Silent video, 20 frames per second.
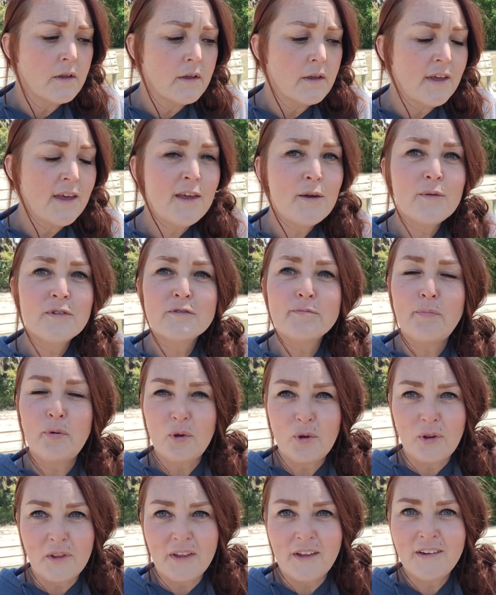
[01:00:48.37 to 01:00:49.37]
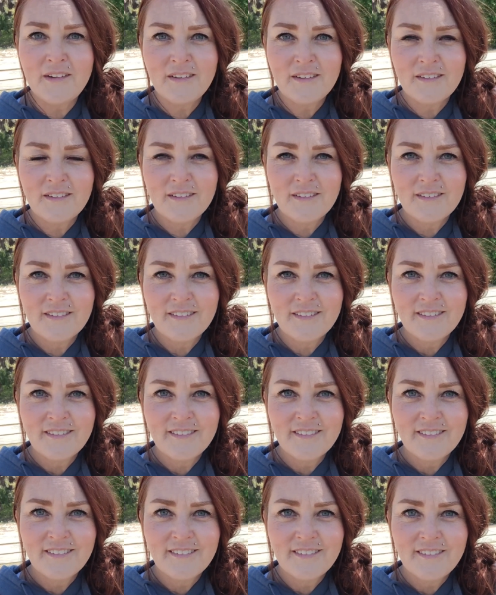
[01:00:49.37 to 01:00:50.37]
he was bullied.
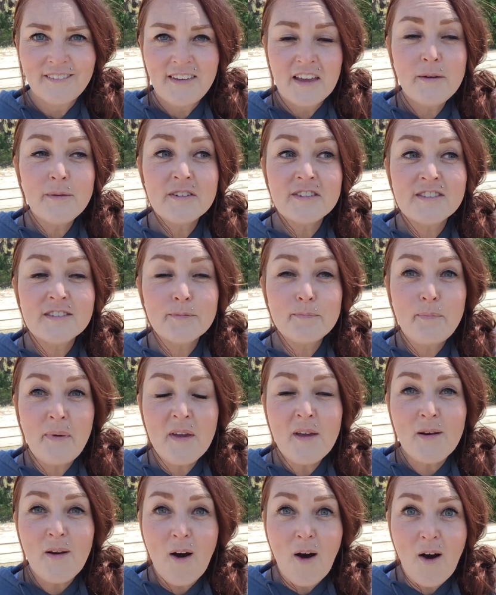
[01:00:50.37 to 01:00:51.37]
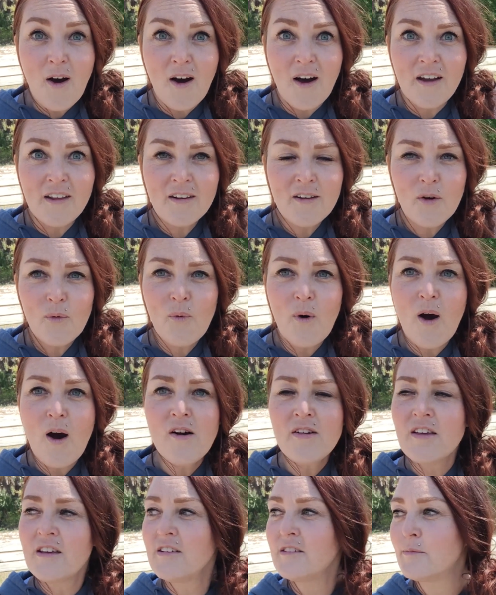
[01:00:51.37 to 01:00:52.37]
He was spit on
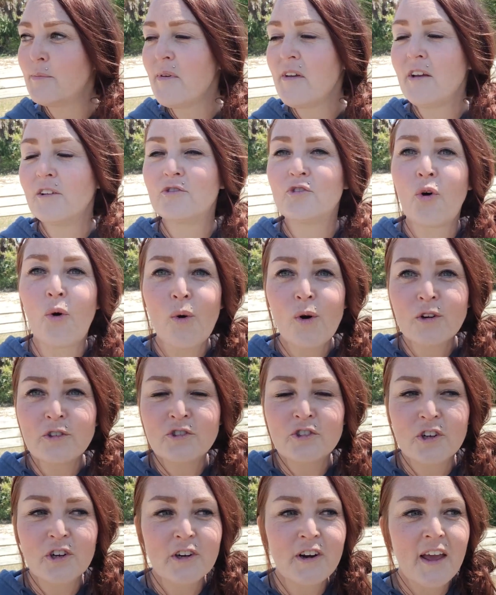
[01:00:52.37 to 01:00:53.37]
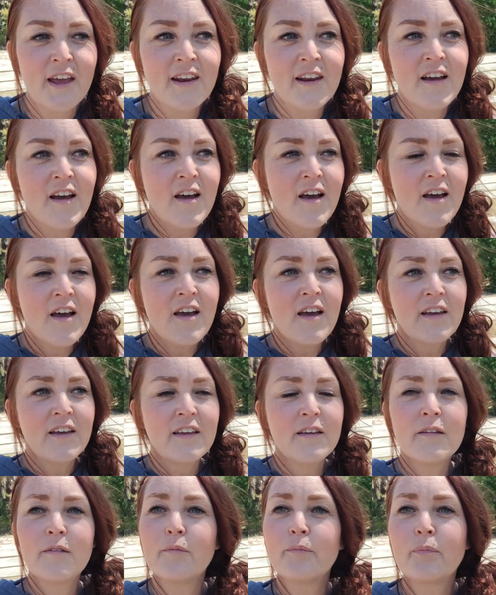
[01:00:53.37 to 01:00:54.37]
while he was being tortured
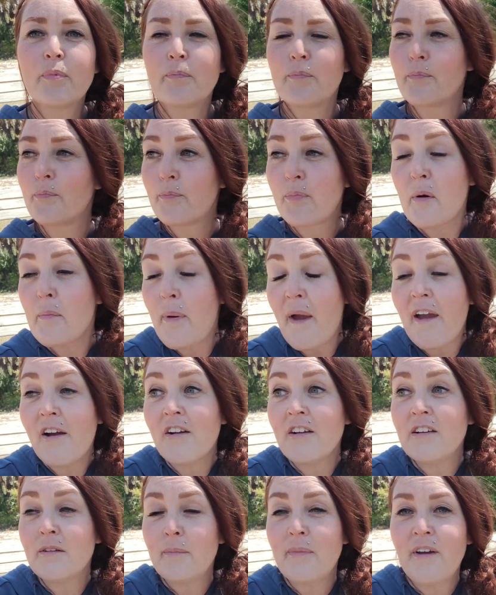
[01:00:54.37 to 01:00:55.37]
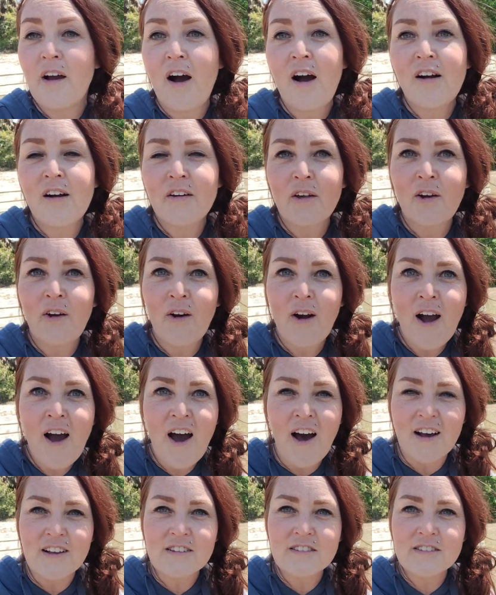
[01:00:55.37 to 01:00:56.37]
and preparing to be hung on a
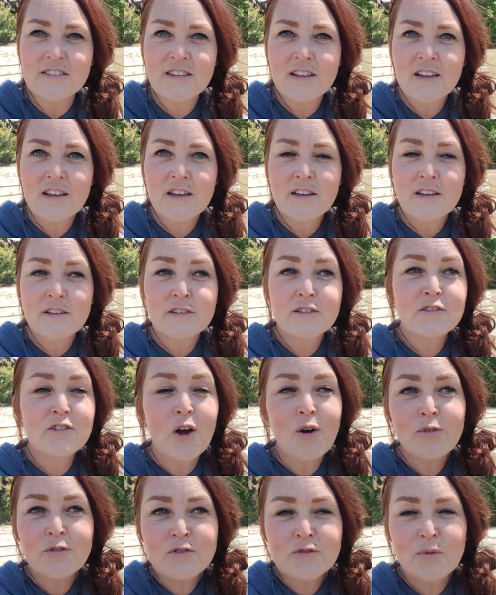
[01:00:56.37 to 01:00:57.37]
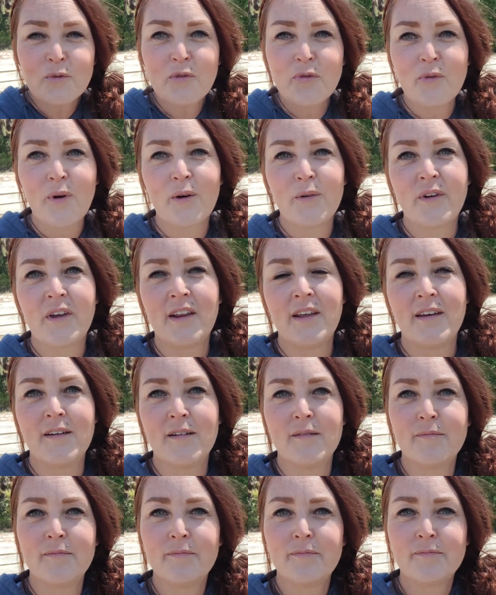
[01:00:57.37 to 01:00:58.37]
cross. Stones were thrown at
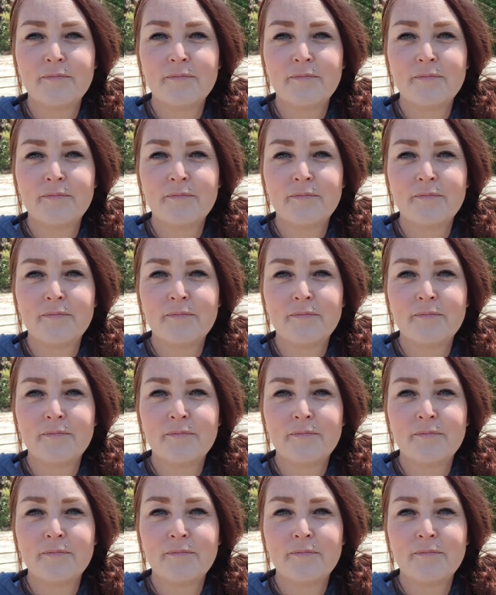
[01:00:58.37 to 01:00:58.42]
him.